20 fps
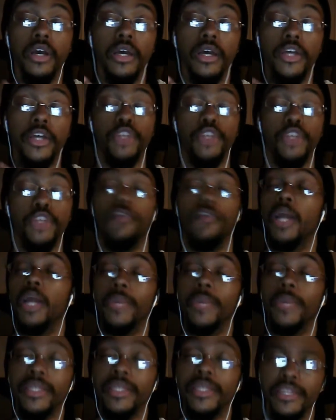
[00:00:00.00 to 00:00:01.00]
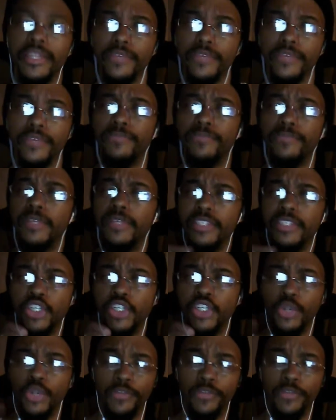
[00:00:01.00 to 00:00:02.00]
following the strict
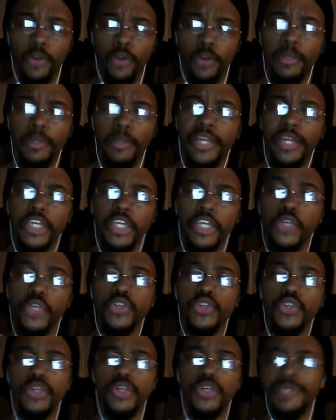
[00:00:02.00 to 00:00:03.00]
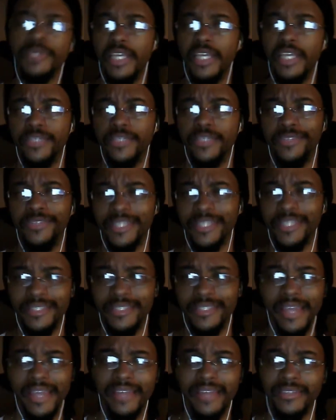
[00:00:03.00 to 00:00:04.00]
formula that YouTube says for
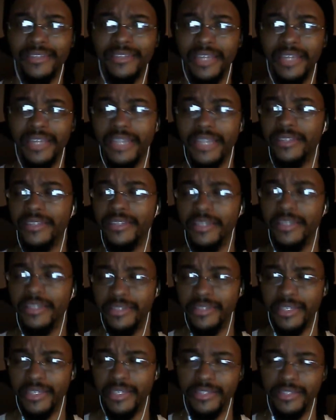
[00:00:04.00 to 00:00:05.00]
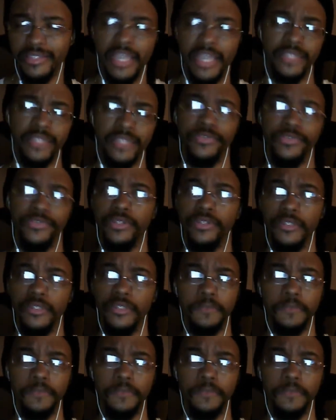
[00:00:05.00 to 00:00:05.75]
success isn't successful.